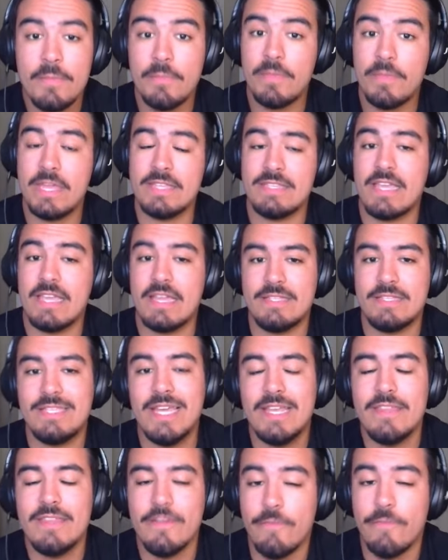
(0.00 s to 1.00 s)
Because, like I
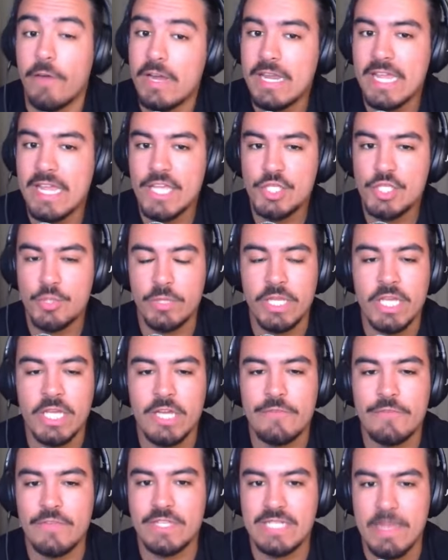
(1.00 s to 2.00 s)
said, the funding is really
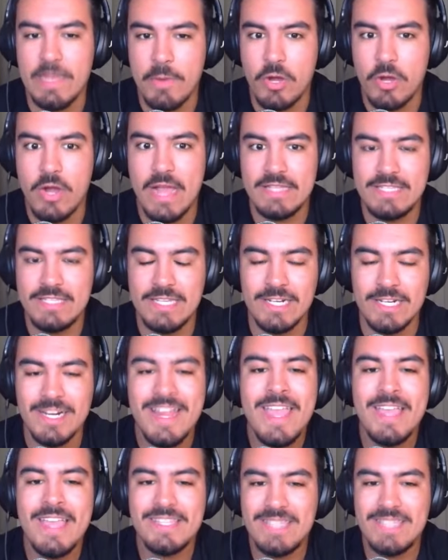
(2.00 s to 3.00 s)
good for the Democrats here.
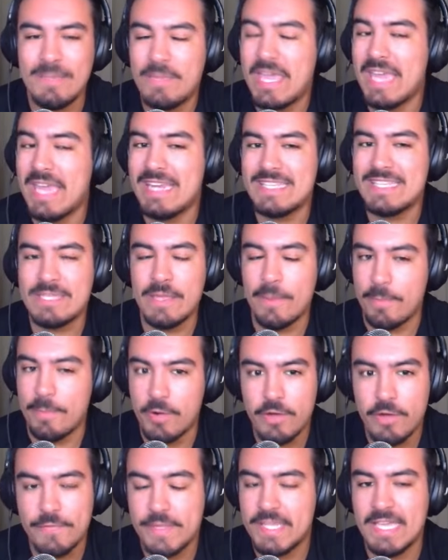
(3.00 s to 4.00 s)
Tim Kaine is the
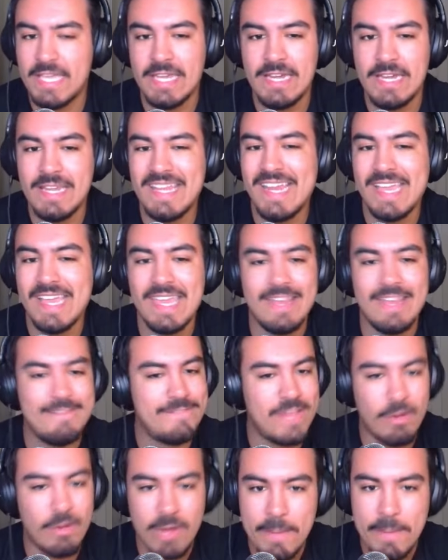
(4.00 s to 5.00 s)
perfect candidate. Again,
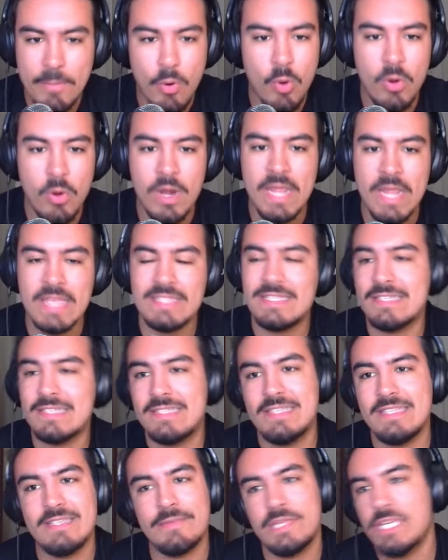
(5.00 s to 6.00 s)
very boring,
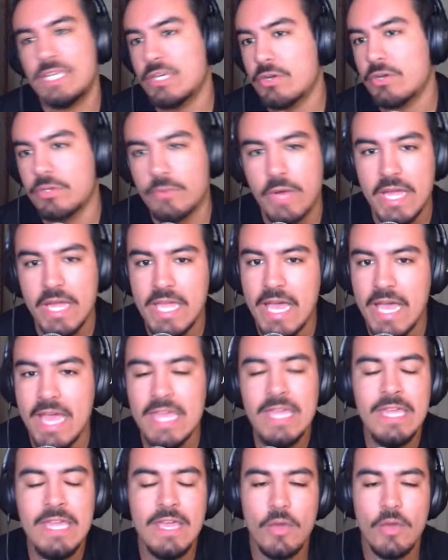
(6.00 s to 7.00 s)
60-something-year-old white guy.
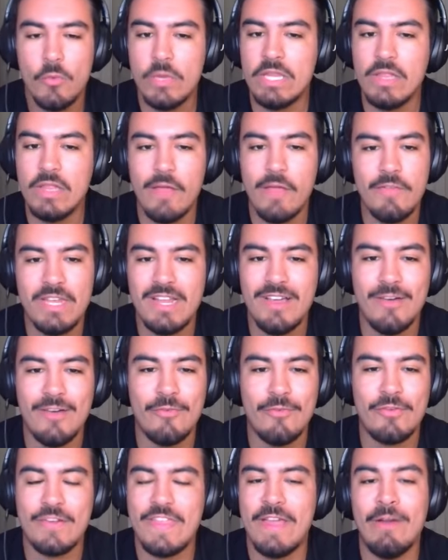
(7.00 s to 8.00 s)
We love it
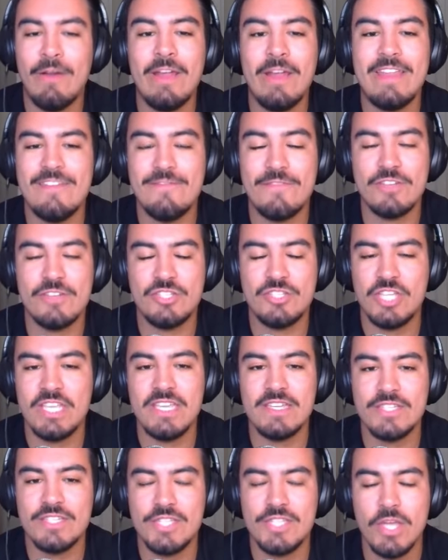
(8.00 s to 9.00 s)
over there in
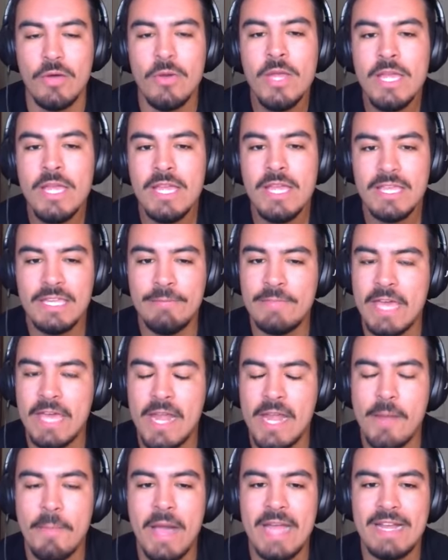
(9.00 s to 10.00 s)
Virginia. So keep that
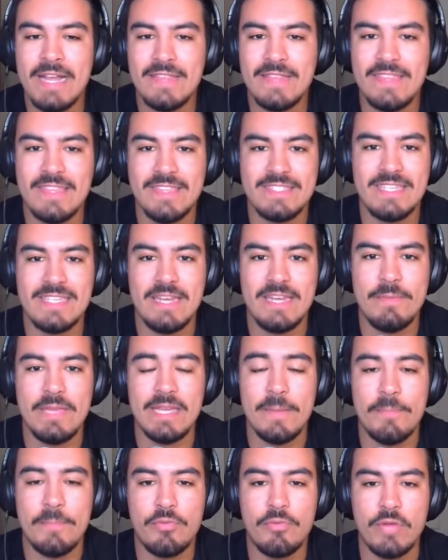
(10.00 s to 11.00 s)
in mind. I think that's going to be
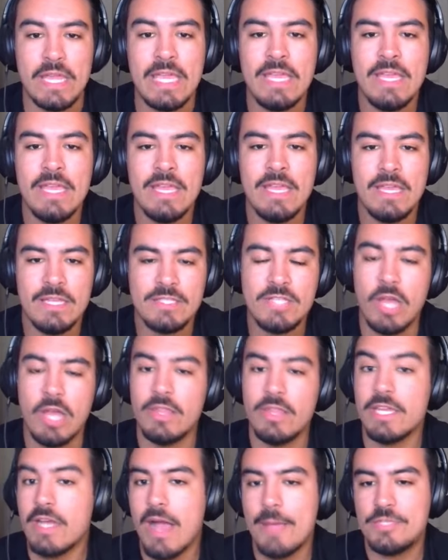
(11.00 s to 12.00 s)
a pretty
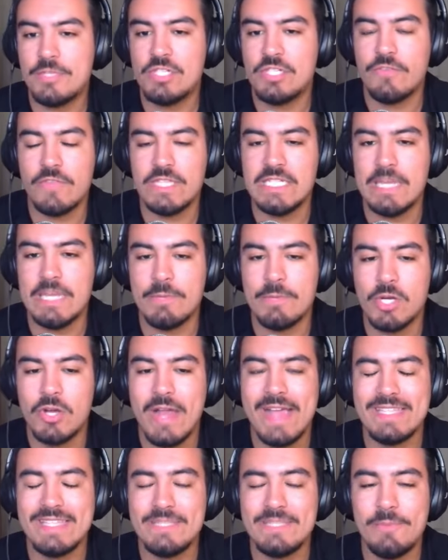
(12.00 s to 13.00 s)
solid option for the
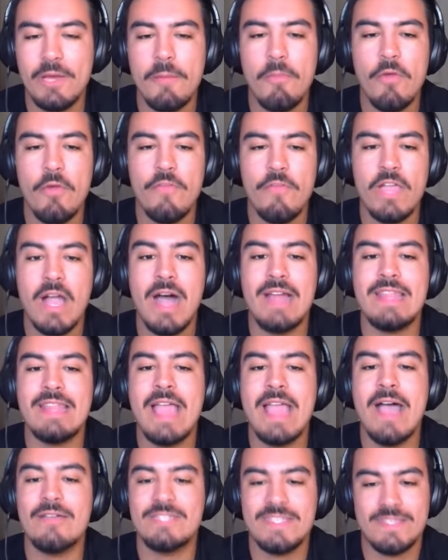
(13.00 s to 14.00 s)
Democrats. But moving on
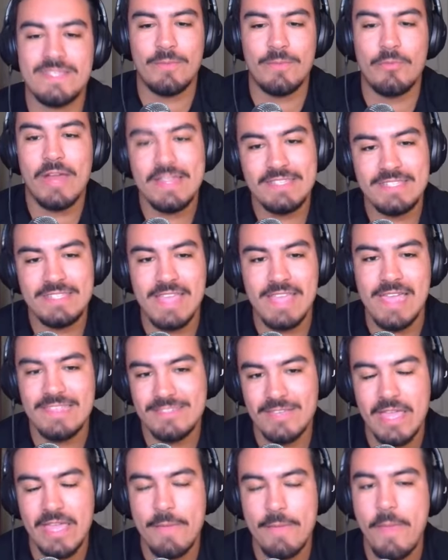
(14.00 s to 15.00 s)
now to red
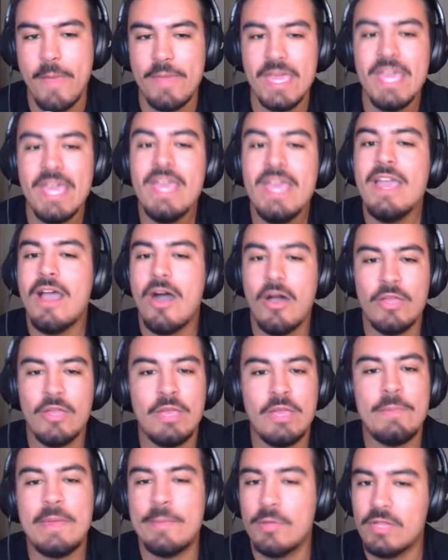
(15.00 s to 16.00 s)
states. Okay, baby, all
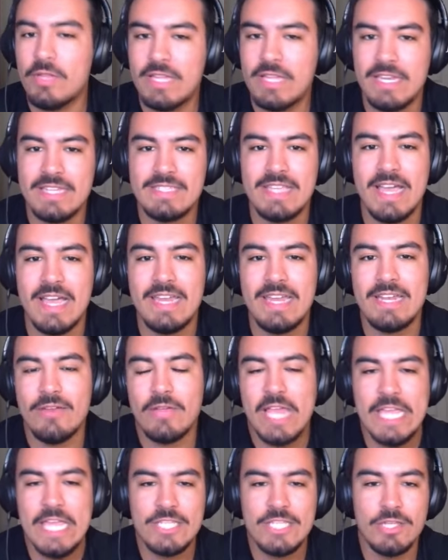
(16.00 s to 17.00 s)
you people get excited.
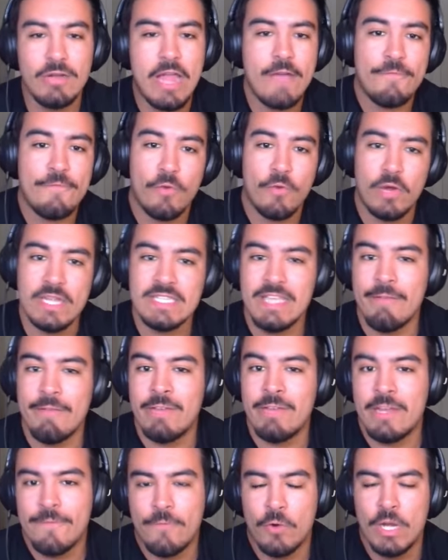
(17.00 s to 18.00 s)
Okay, so now
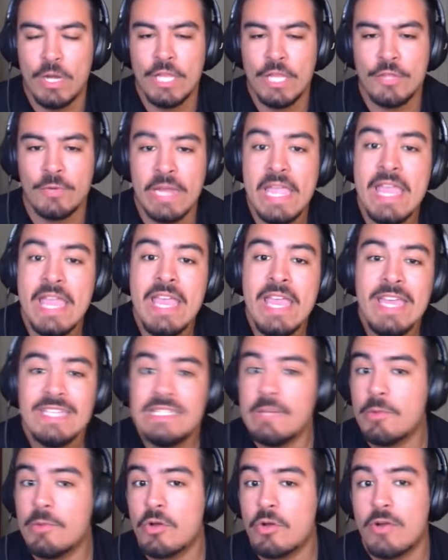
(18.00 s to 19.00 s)
47-43,
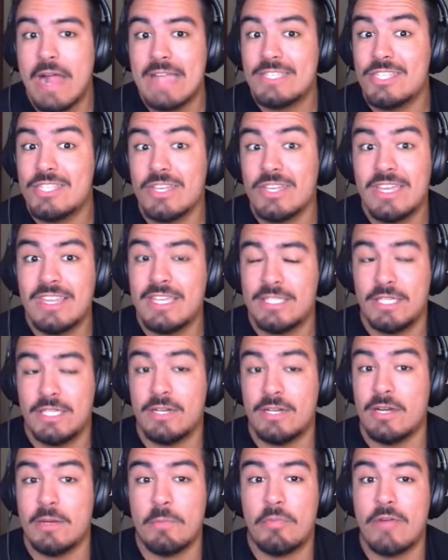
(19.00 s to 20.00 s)
Democrats looking like
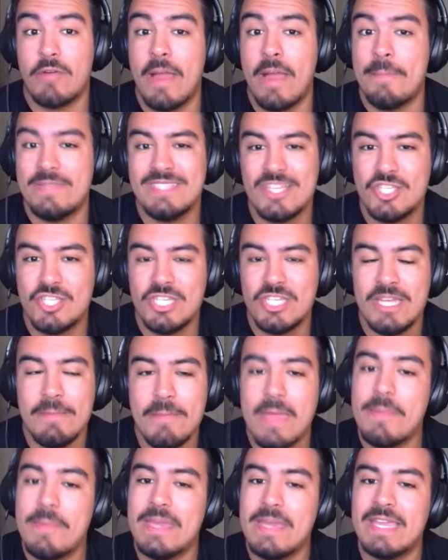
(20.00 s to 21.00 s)
they're in prime position to
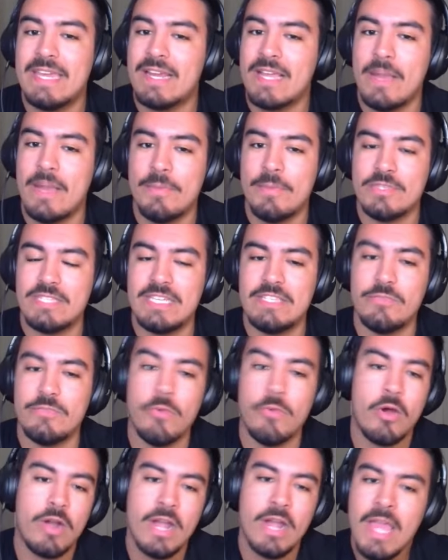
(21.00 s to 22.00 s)
maybe get a couple seats
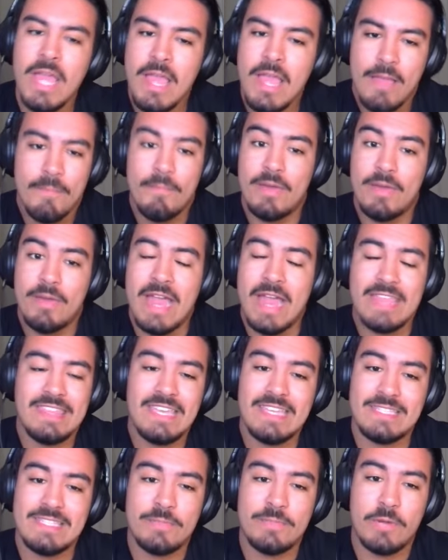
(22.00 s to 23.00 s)
more, but I
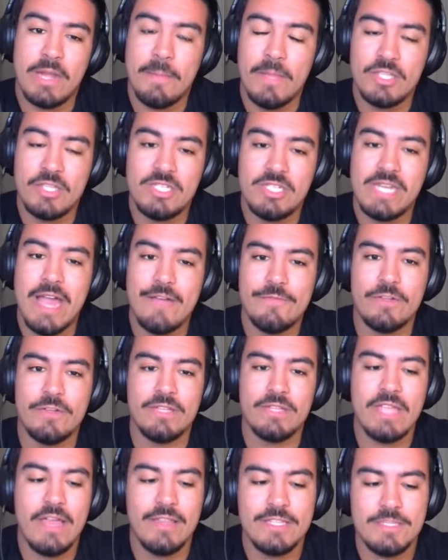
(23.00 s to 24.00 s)
think it's pretty much doubtful.
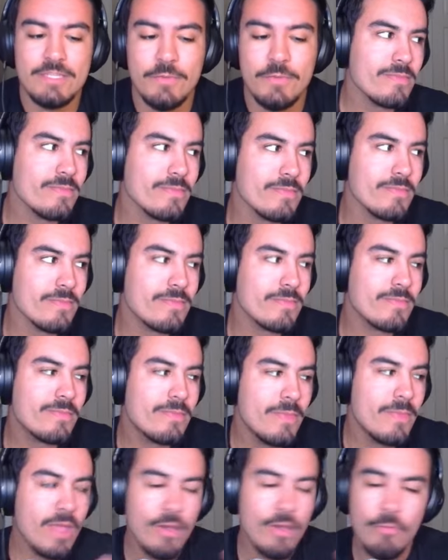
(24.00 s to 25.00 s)
Now let's on.
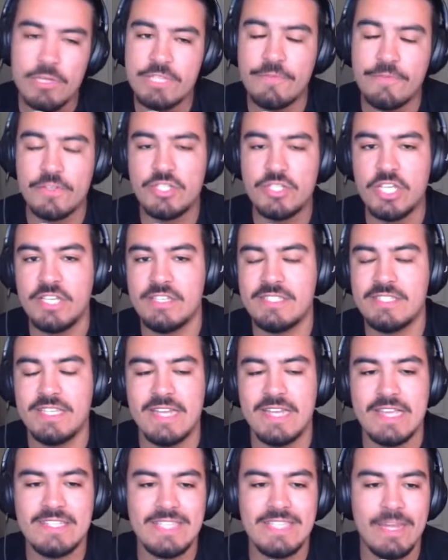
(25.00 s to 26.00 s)
West Virginia is the
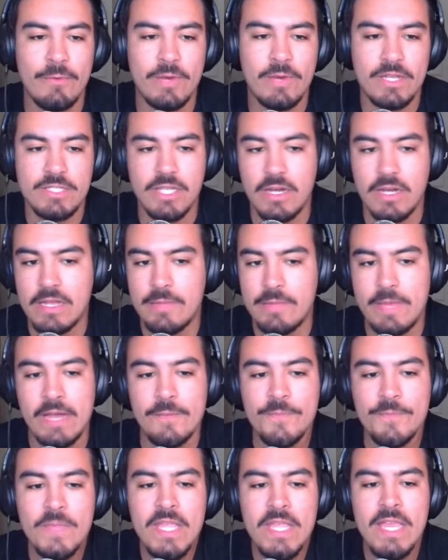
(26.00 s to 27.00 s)
next state I want to talk
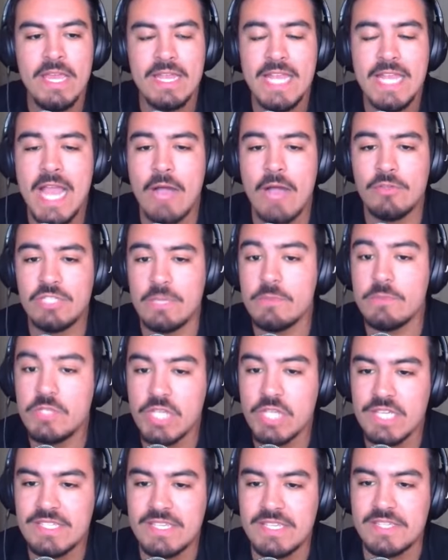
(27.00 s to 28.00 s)
about. Now, Jim
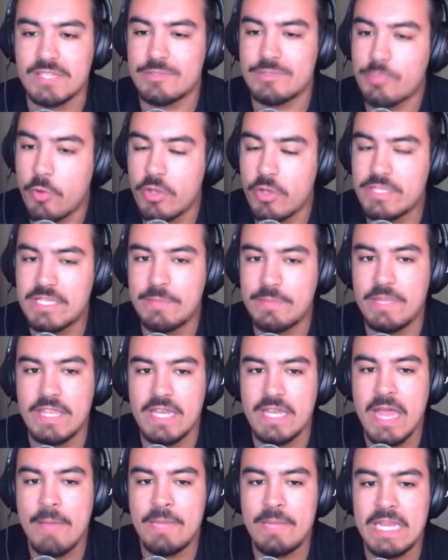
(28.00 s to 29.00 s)
Justice is poised to be the
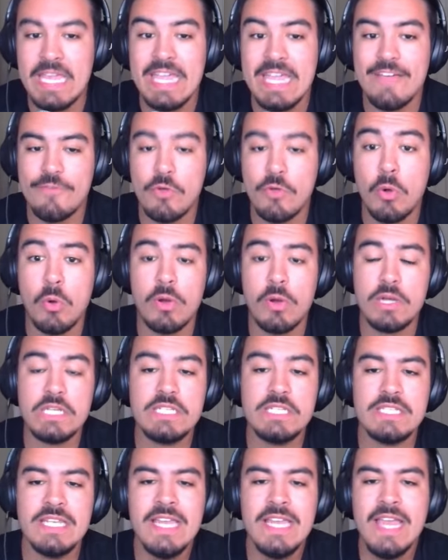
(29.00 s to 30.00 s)
nominee, of
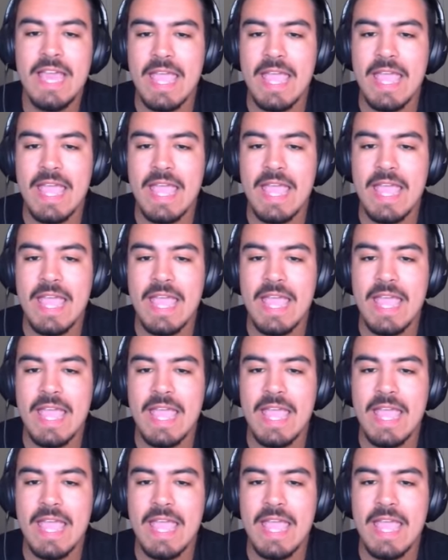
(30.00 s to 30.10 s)
course.